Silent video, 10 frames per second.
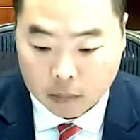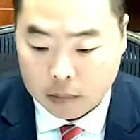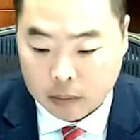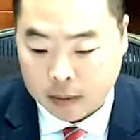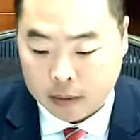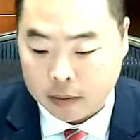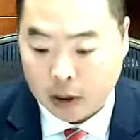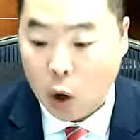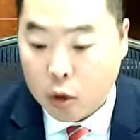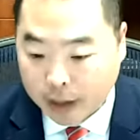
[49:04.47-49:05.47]
they're
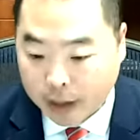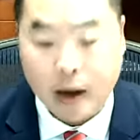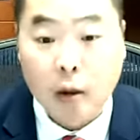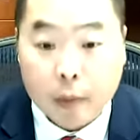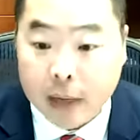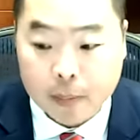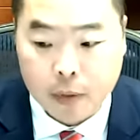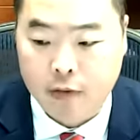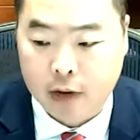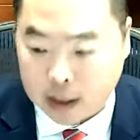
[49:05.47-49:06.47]
owned by terrible
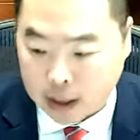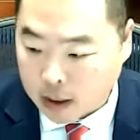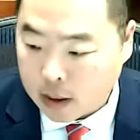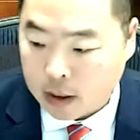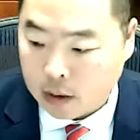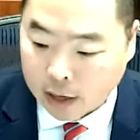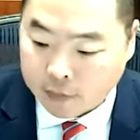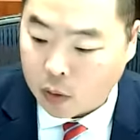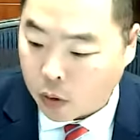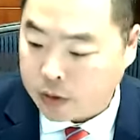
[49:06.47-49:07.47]
people, frankly.
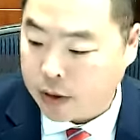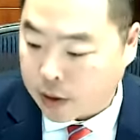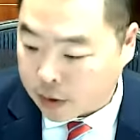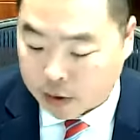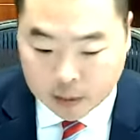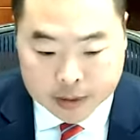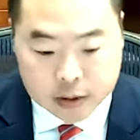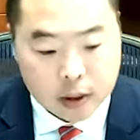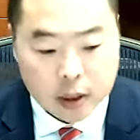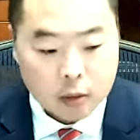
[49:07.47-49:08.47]
Having work security
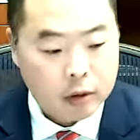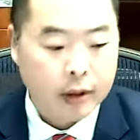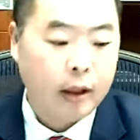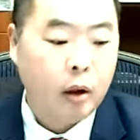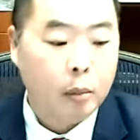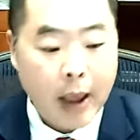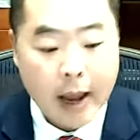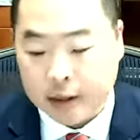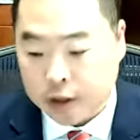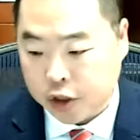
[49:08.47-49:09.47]
agreements where they'll
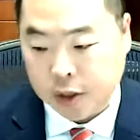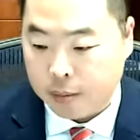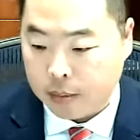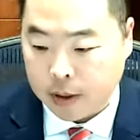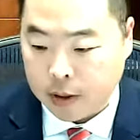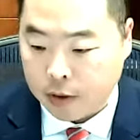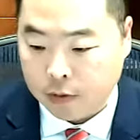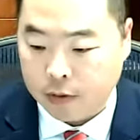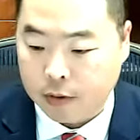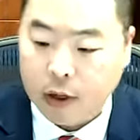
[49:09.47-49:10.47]
abandon the ship,
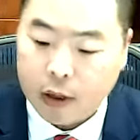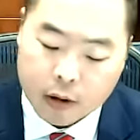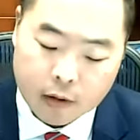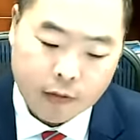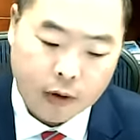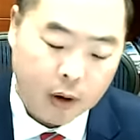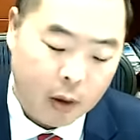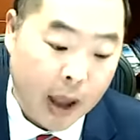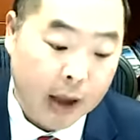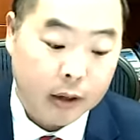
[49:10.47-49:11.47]
for
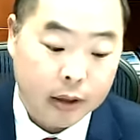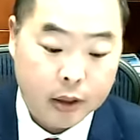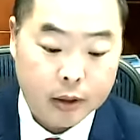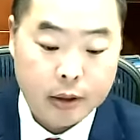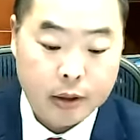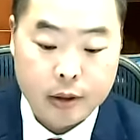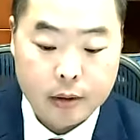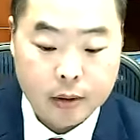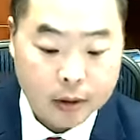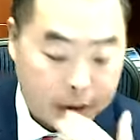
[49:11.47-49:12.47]
abandon
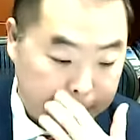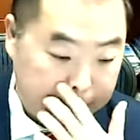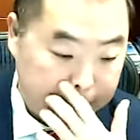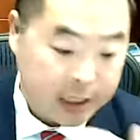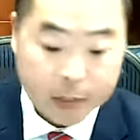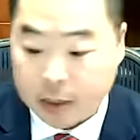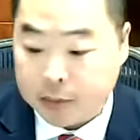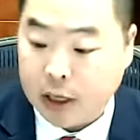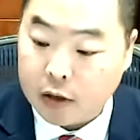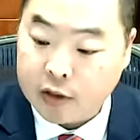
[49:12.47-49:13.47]
the seamen
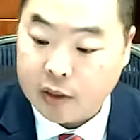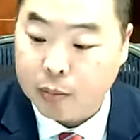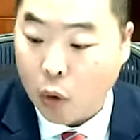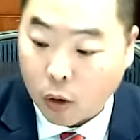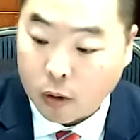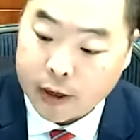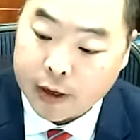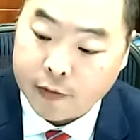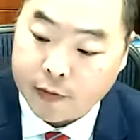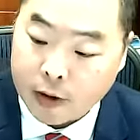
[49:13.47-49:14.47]
themselves in port
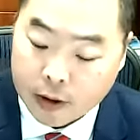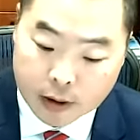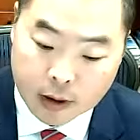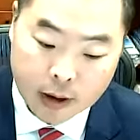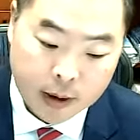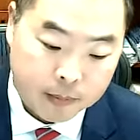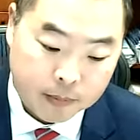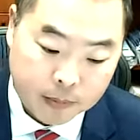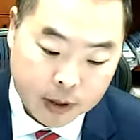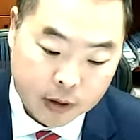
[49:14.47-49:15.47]
if,
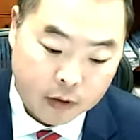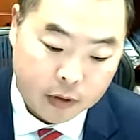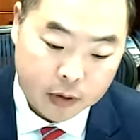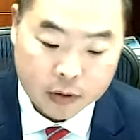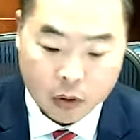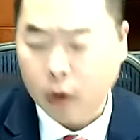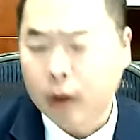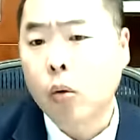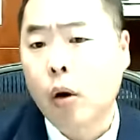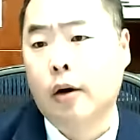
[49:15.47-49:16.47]
if there's an
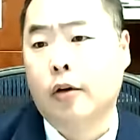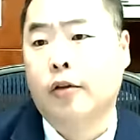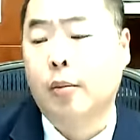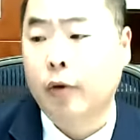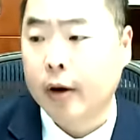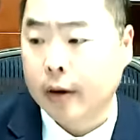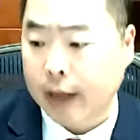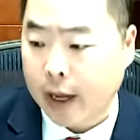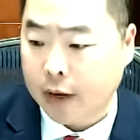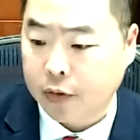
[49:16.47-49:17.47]
oily water separator
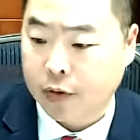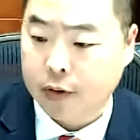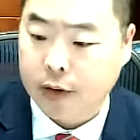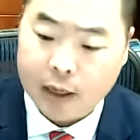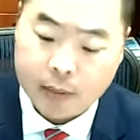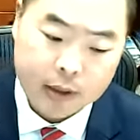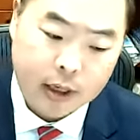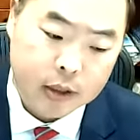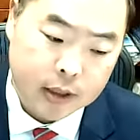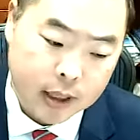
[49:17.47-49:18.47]
case or a
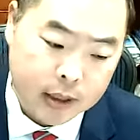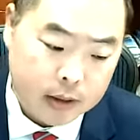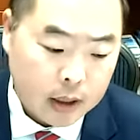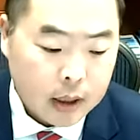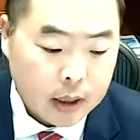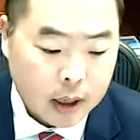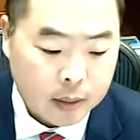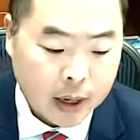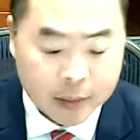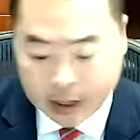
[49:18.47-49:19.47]
documentation case.
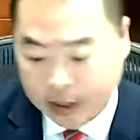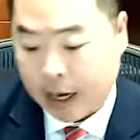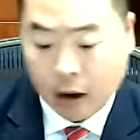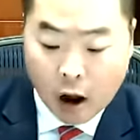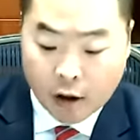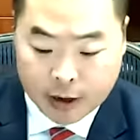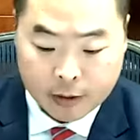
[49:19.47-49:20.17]
And I'm getting kind of off